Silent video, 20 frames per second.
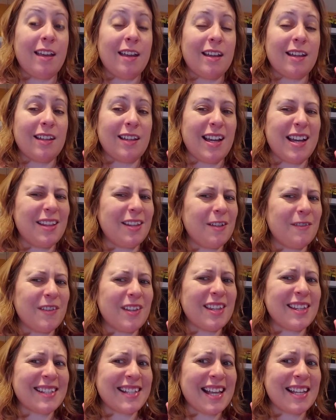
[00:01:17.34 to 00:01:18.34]
gotta love it,
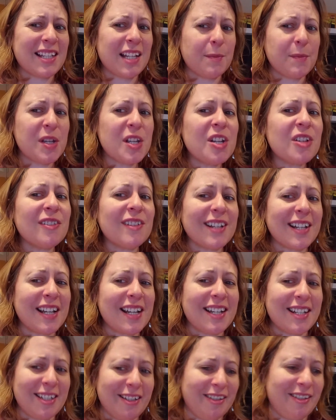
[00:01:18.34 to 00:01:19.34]
it's that time of year
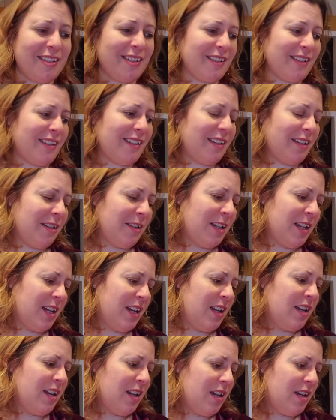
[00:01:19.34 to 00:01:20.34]
again.
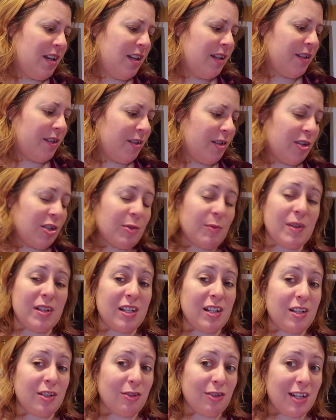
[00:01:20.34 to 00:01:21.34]
So I just want
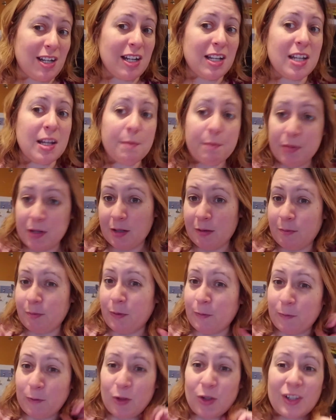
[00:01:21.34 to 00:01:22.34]
to try to nip it
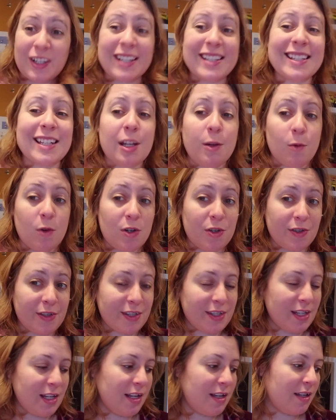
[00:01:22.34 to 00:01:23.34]
before it gets any
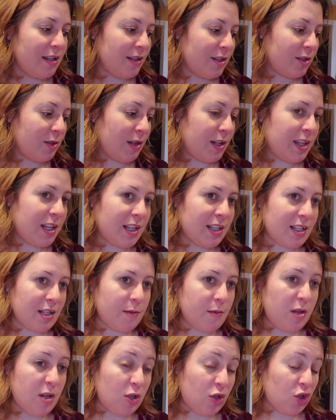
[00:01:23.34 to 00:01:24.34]
worse. So I think it's going to
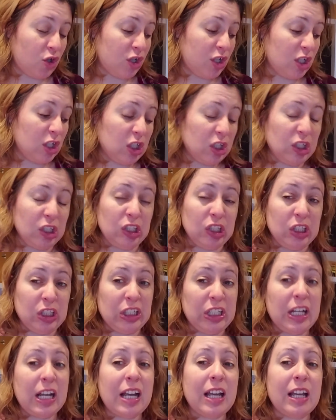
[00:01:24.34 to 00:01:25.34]
be a chill
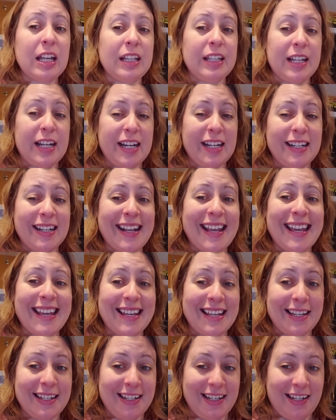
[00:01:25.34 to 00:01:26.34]
night
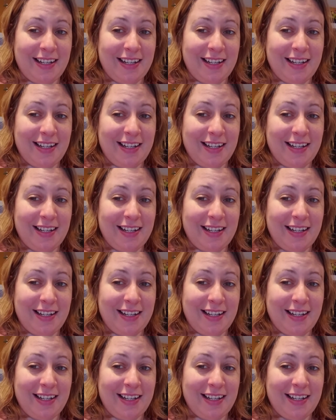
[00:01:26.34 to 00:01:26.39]
again.